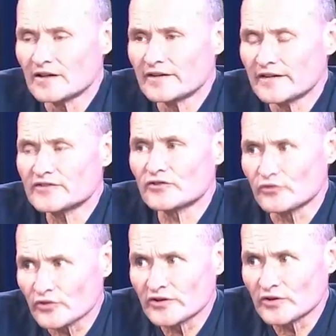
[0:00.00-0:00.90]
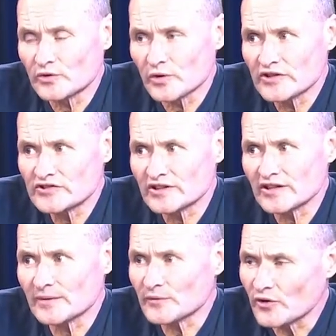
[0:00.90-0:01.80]
That's a really good question,
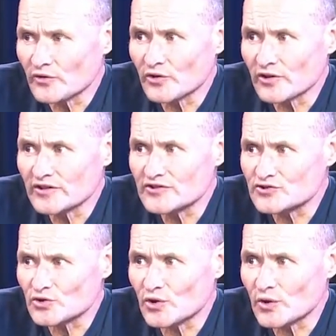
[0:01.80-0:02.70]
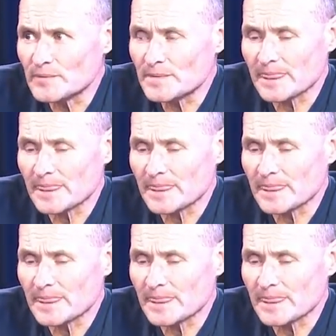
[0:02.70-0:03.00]
and I'm not really sure